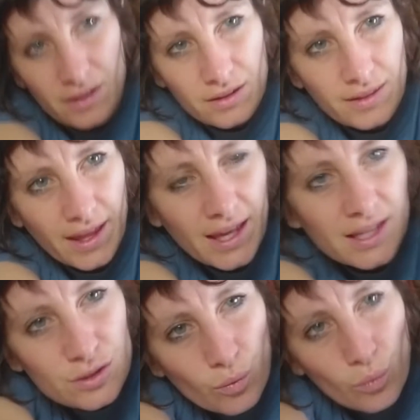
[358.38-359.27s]
There
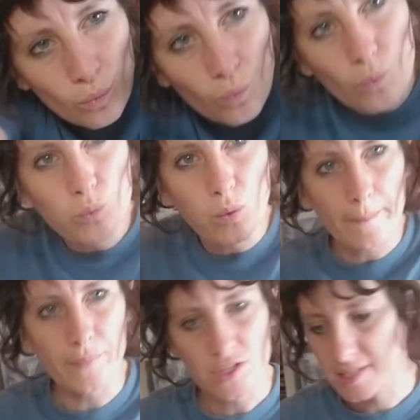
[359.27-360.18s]
is
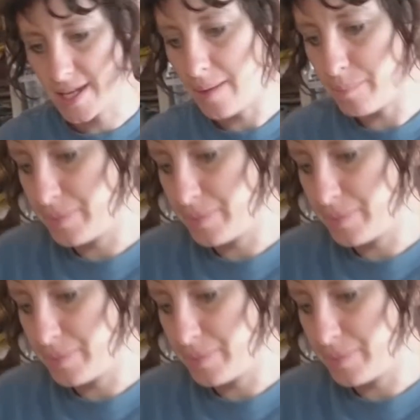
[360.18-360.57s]
one more step,